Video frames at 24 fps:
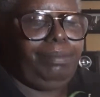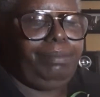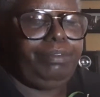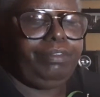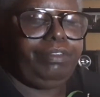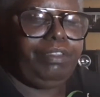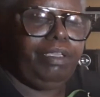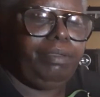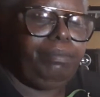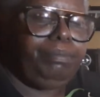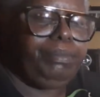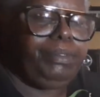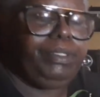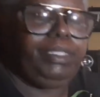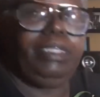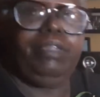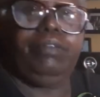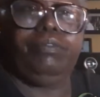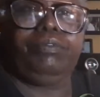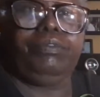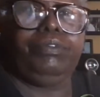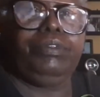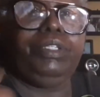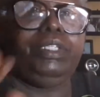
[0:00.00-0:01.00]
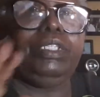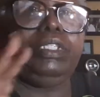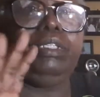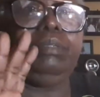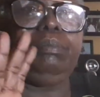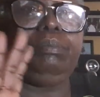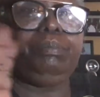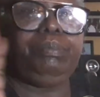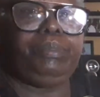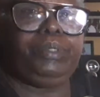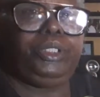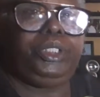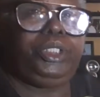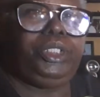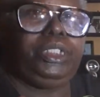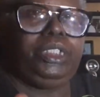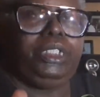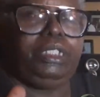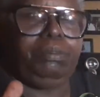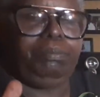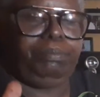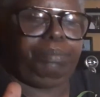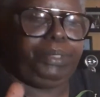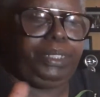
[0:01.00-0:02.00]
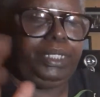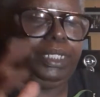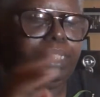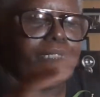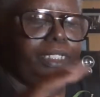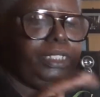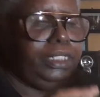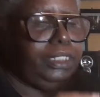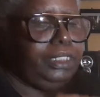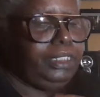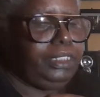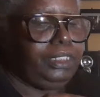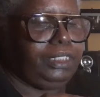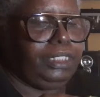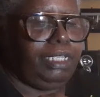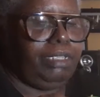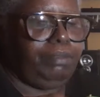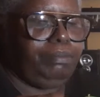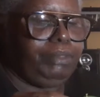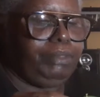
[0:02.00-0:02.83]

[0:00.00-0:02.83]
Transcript: Some get really bushy and big, and then some